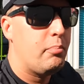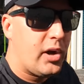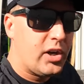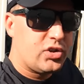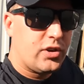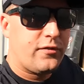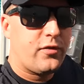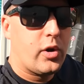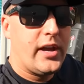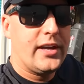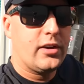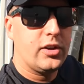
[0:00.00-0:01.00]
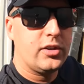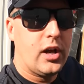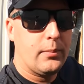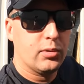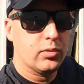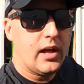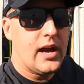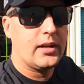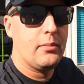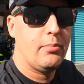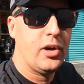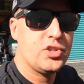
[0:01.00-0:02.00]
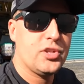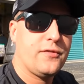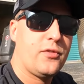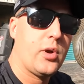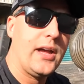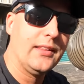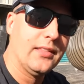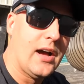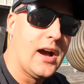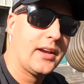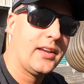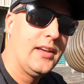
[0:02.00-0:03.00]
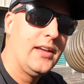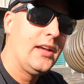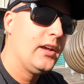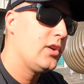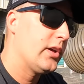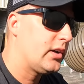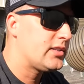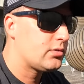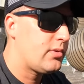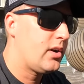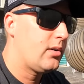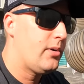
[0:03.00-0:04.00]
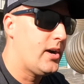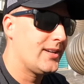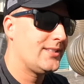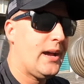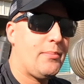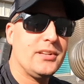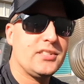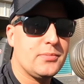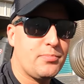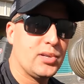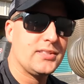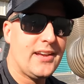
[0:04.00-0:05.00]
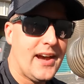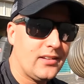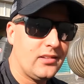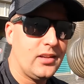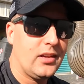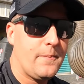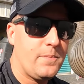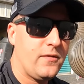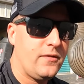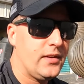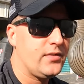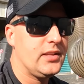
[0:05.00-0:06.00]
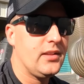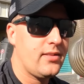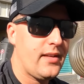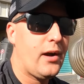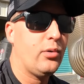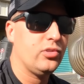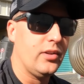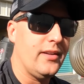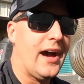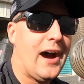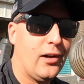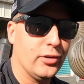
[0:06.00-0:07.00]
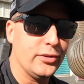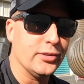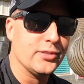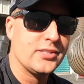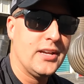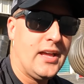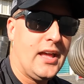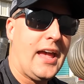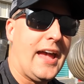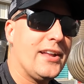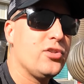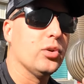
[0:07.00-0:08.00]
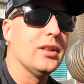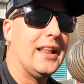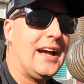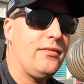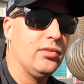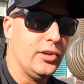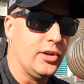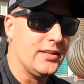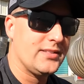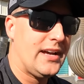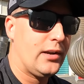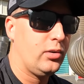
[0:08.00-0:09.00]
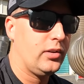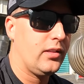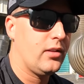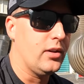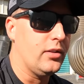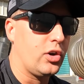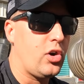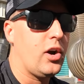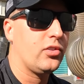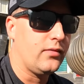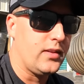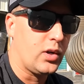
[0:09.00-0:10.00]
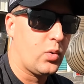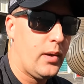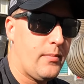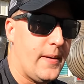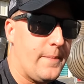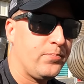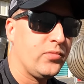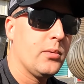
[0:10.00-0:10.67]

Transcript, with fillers: Budget for a good coupler lock. Budget for a lock. You're like, it's 300 bucks. Yeah, but it's protecting $50,000 and your livelihood. It's not only the cost of the equipment,